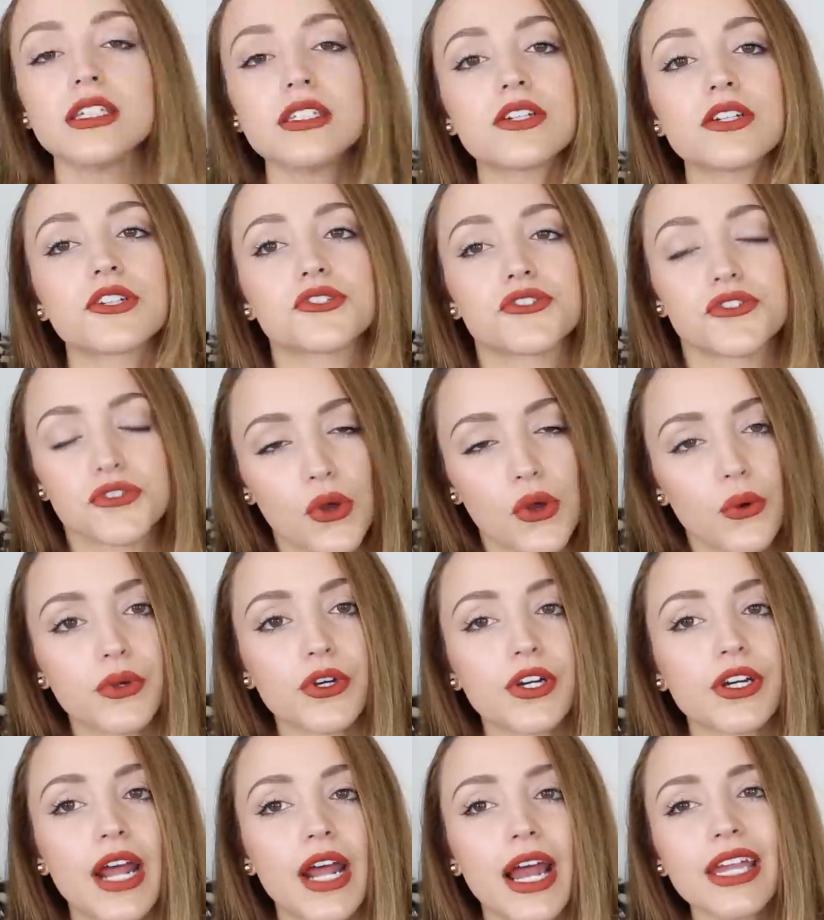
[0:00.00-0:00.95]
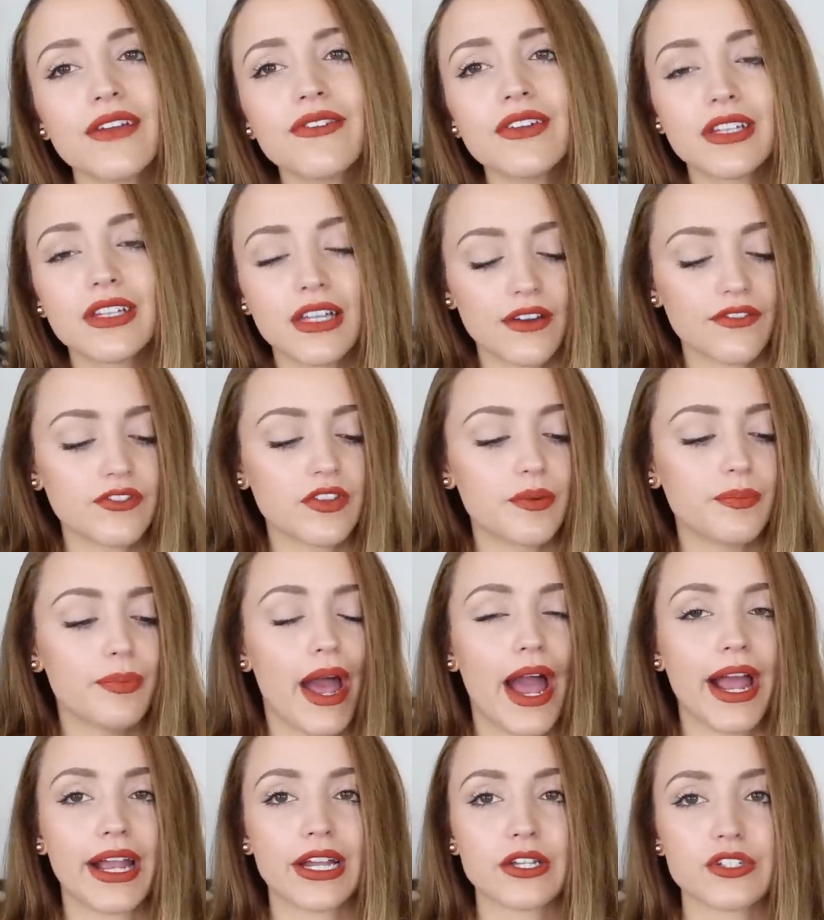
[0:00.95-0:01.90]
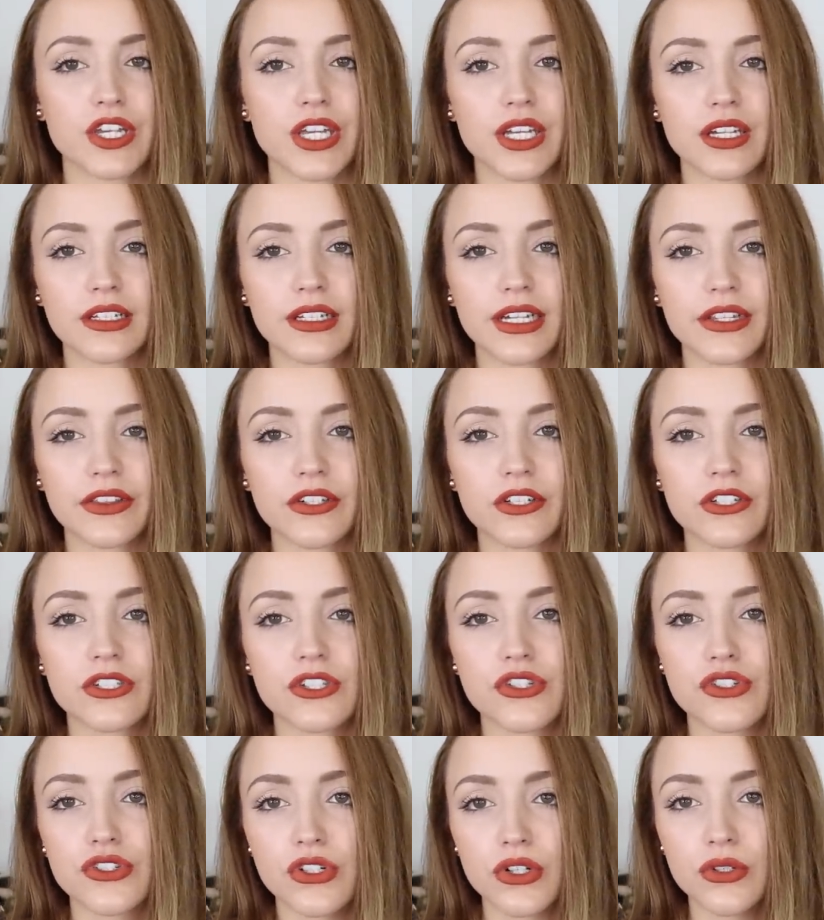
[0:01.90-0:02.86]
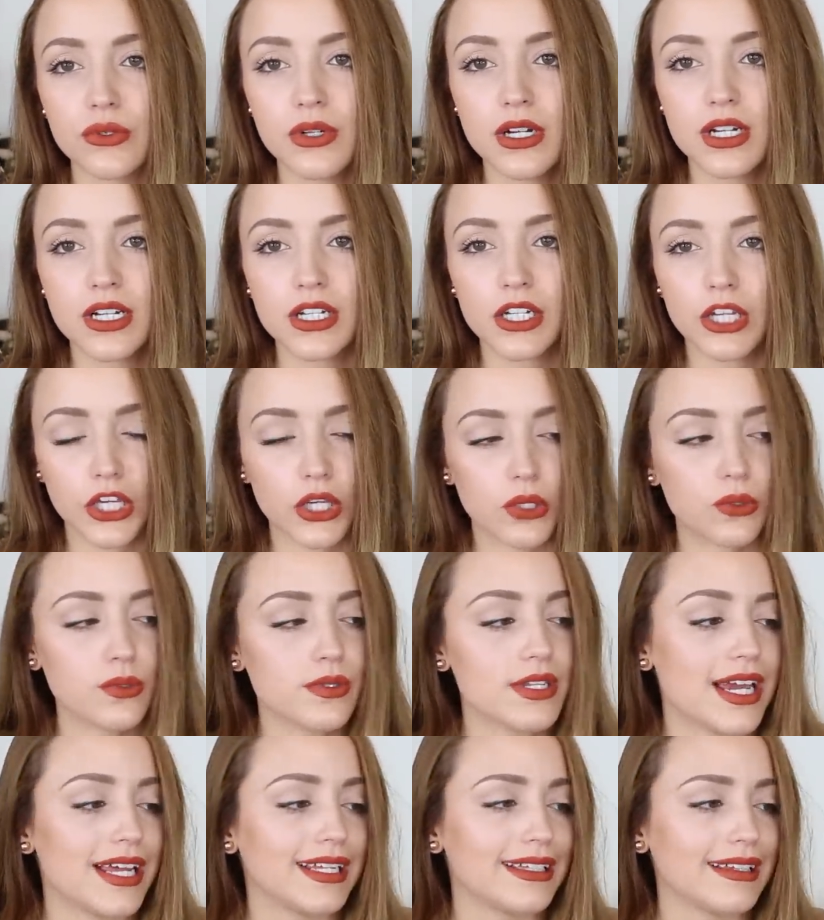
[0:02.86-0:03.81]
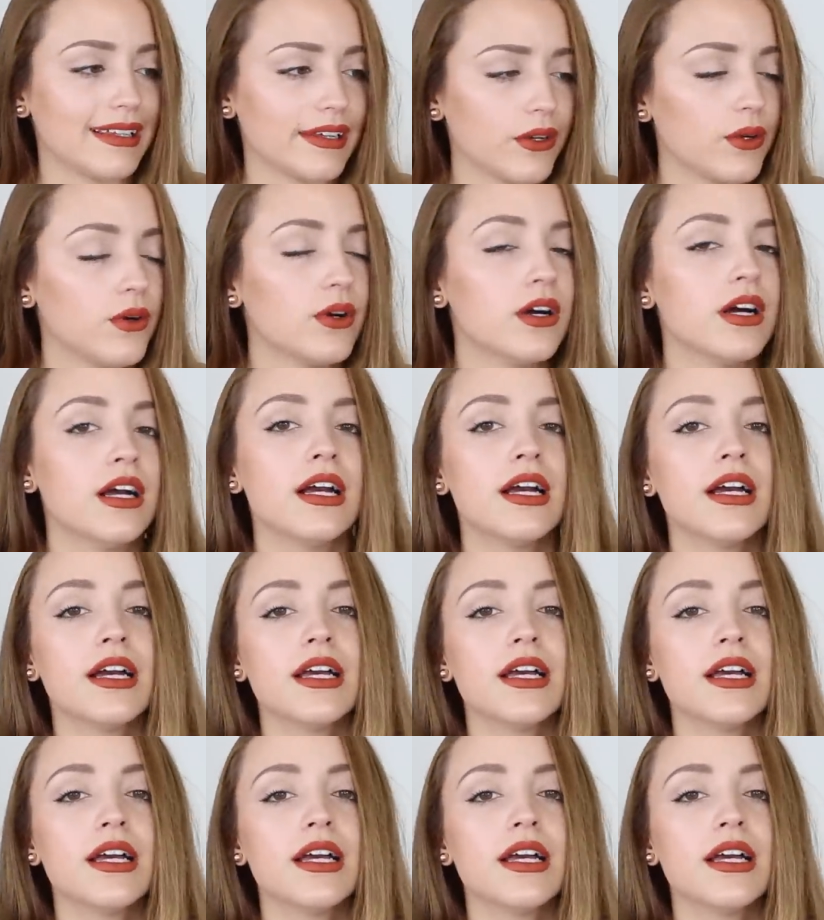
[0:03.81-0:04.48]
These are so good. I even love the packaging. Like they're so cute and little.